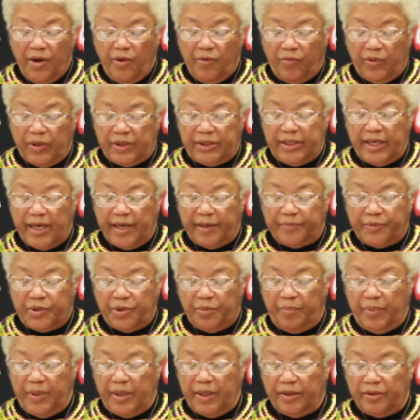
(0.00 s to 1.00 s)
which helped to
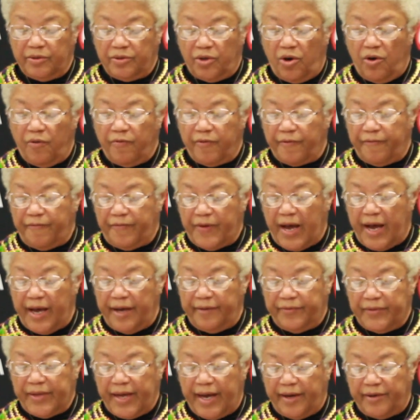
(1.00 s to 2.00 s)
build over
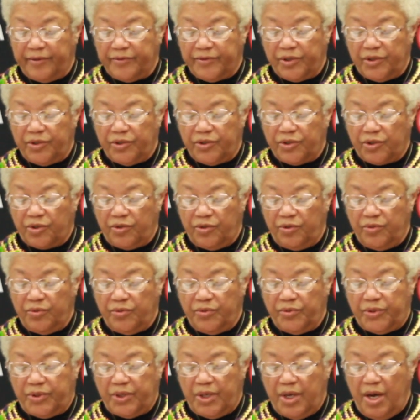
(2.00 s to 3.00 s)
5,000
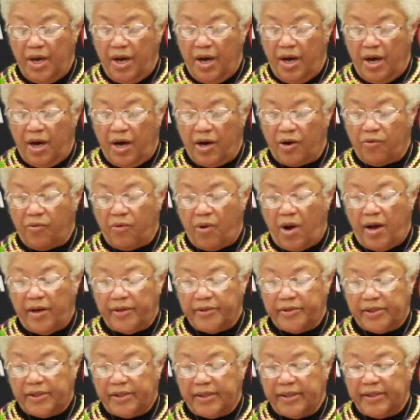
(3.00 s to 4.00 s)
schools
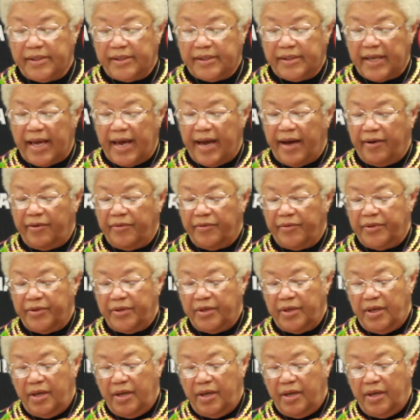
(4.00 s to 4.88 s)
across the South.